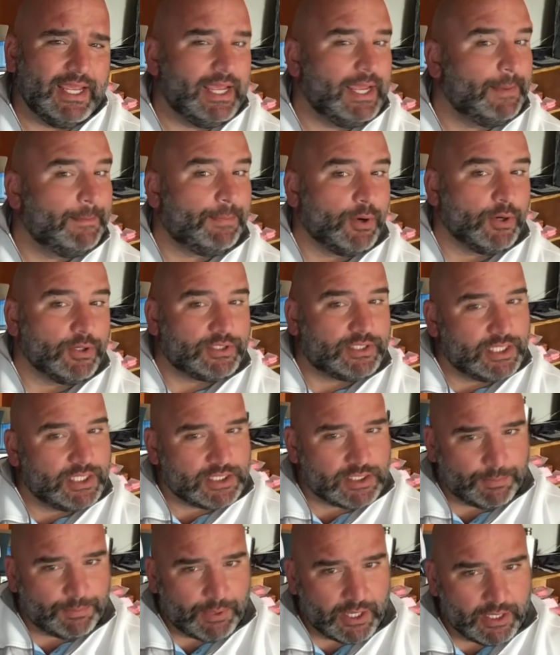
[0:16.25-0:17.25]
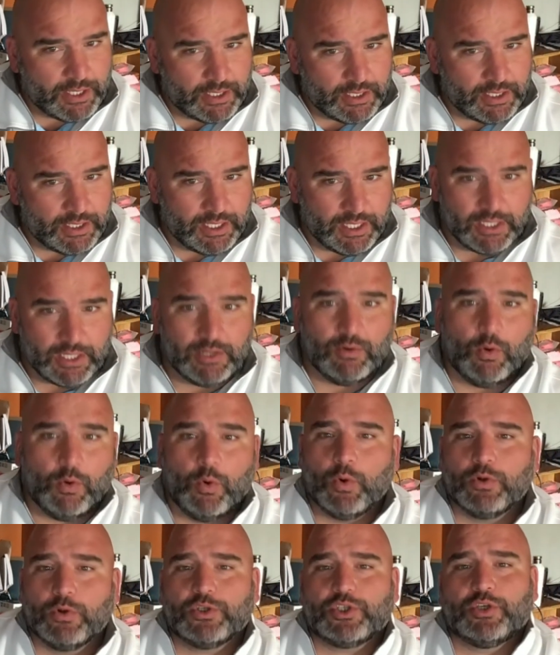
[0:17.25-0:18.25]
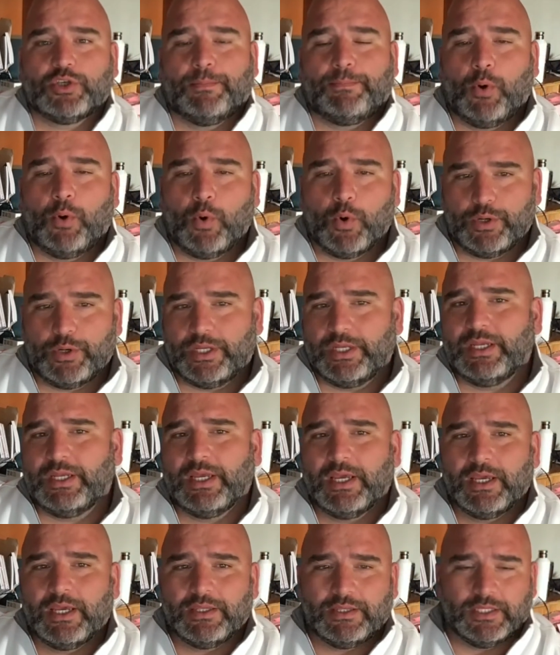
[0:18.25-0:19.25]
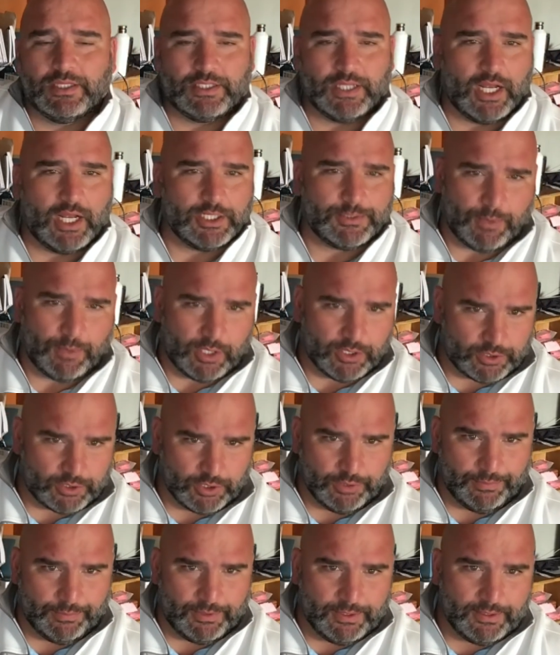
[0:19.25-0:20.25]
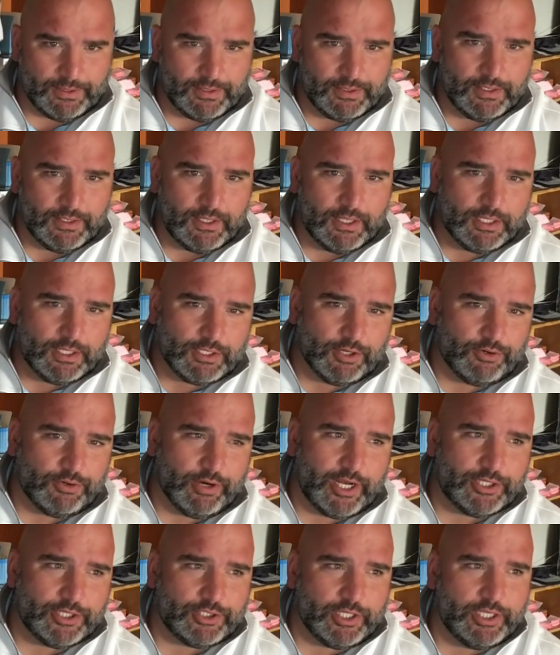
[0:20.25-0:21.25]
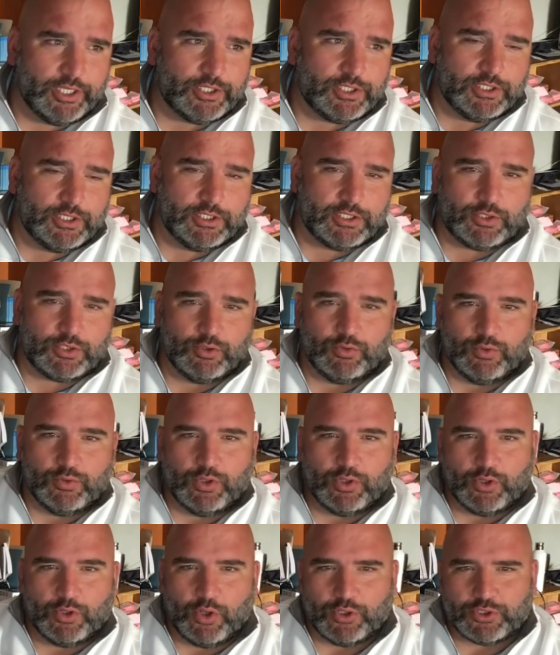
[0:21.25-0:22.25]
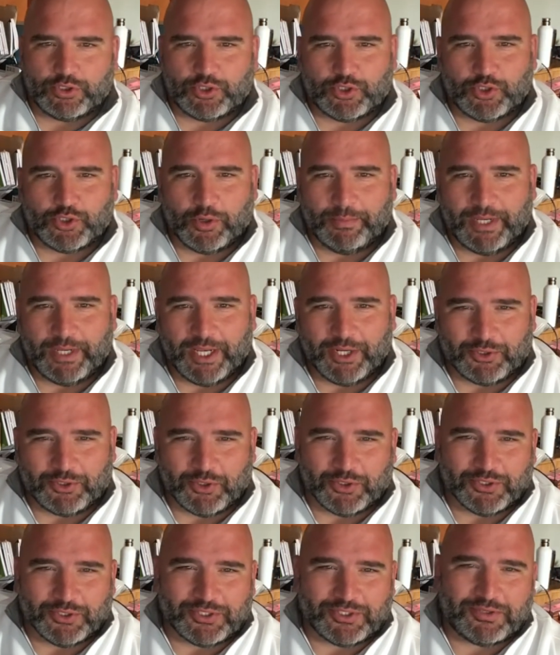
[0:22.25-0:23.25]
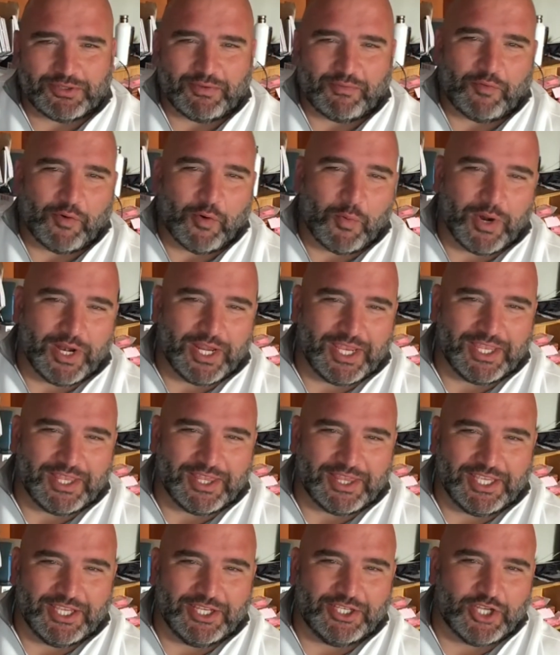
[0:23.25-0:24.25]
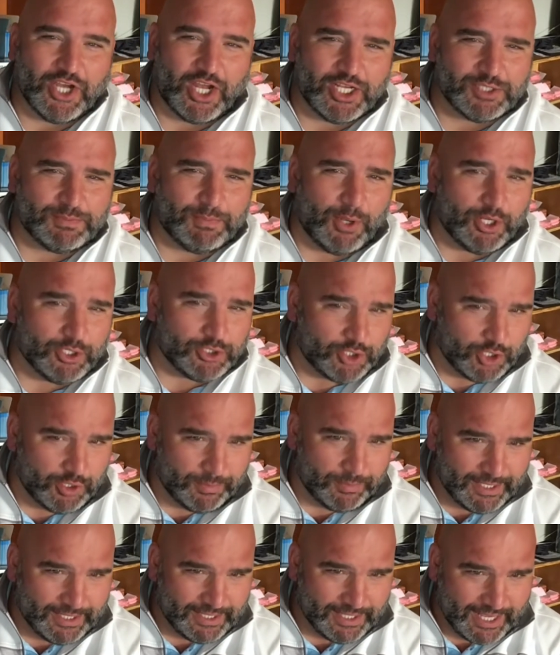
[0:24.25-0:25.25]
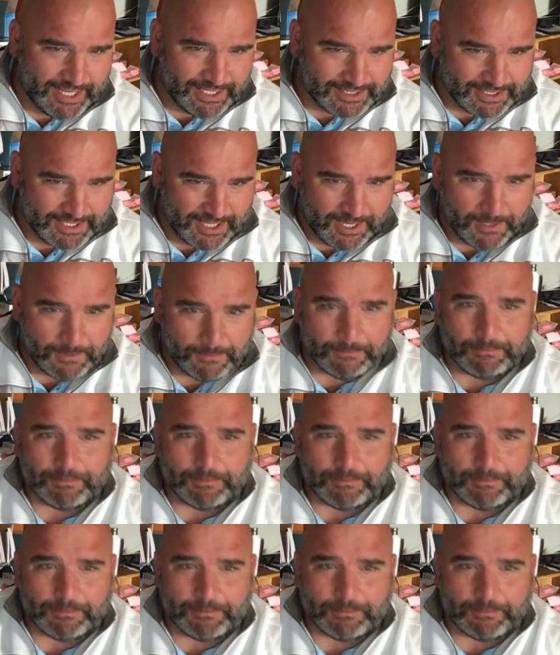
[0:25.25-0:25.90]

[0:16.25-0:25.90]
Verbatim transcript: and participated in or supported the dodgeball tournament. Congratulations to Los Dormientos for winning the dodgeball tournament last night.